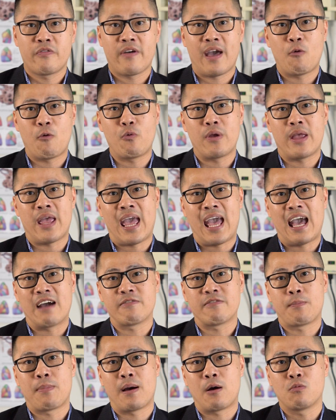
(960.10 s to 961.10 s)
that we
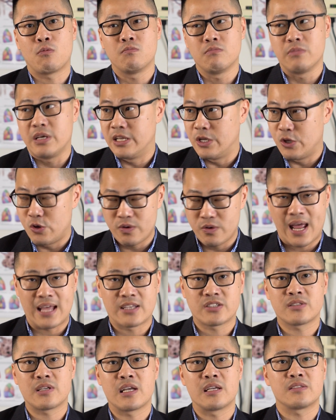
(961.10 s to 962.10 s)
have about, in the
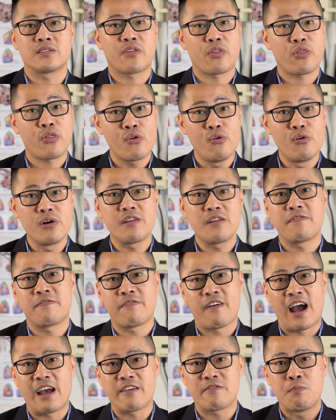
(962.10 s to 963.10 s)
United States,
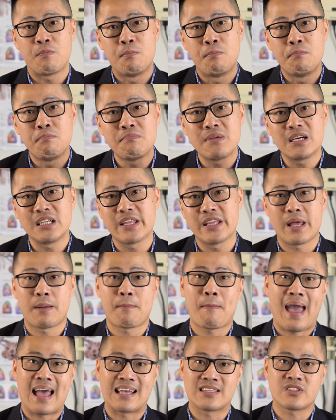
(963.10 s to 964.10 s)
35
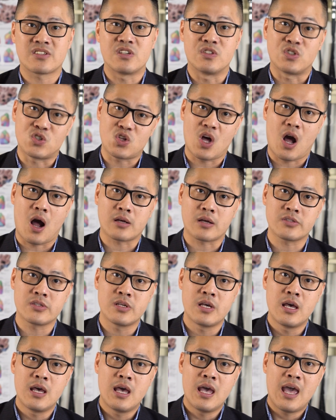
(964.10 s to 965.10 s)
million masks in
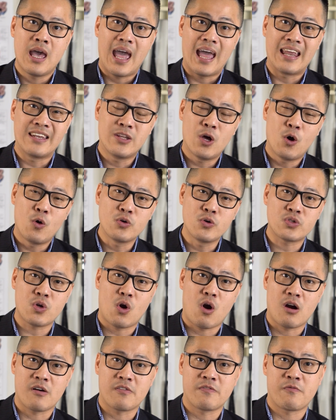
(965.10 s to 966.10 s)
stocks. And
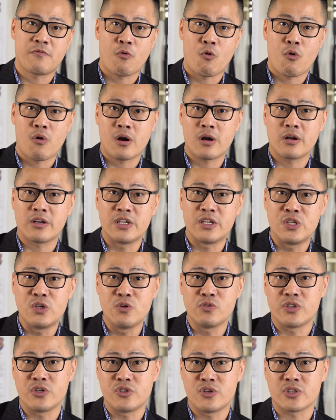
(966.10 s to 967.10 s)
those are for the
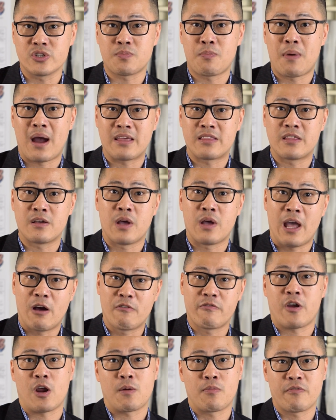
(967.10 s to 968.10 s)
usages by the
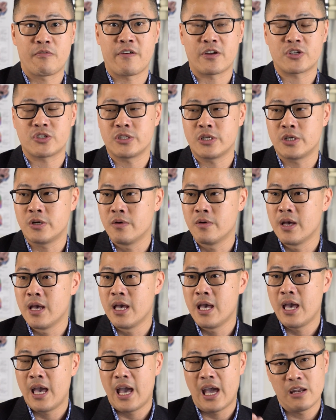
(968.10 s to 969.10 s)
healthcare professional.
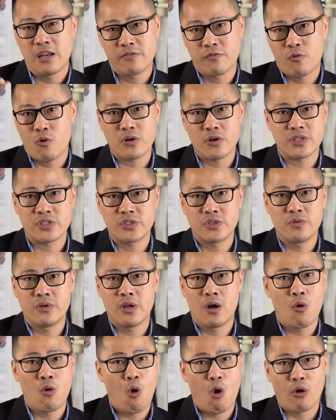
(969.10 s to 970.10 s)
And of course, as you
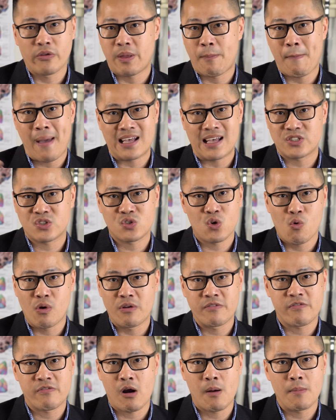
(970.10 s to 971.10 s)
know, all the masks sold
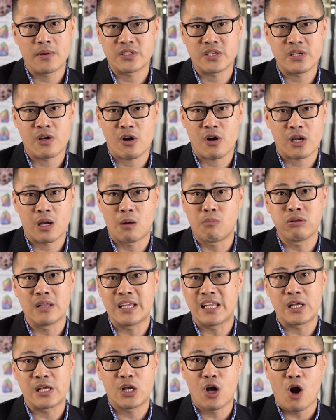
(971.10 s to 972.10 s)
in pharmacy are
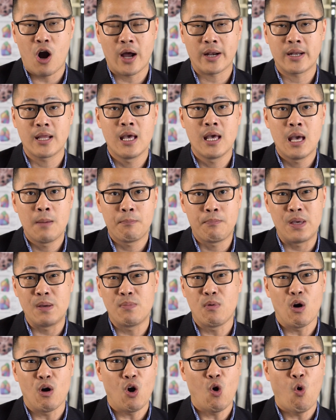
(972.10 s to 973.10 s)
completely gone.
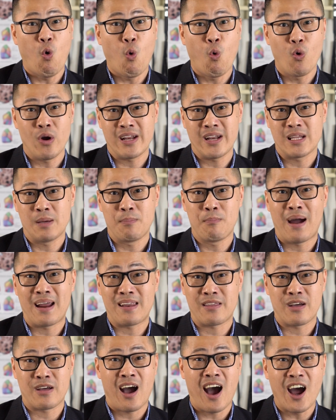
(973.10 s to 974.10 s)
People are hoarding them by
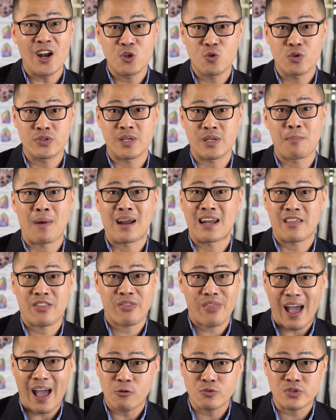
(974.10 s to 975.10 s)
the hundreds and by the
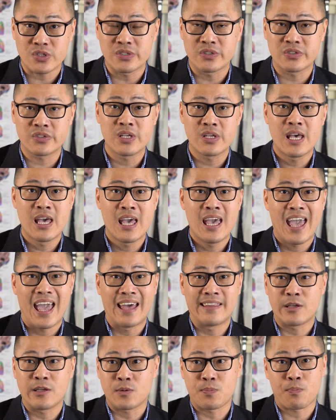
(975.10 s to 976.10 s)
thousands.
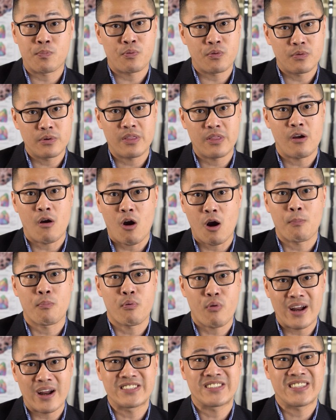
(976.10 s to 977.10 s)
And there are
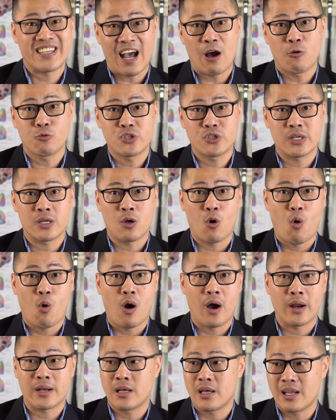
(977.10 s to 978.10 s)
price gouging
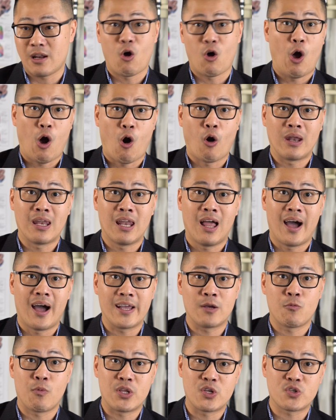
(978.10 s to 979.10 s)

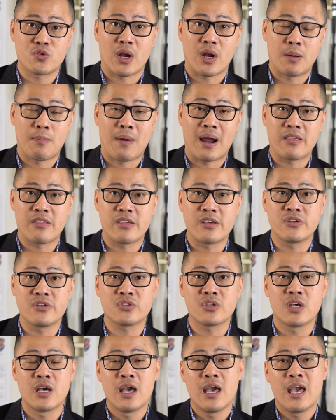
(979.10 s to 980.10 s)
online when you try to buy
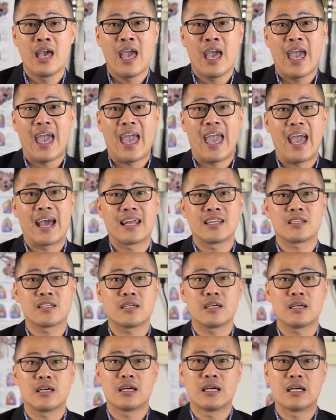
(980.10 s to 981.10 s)
these. And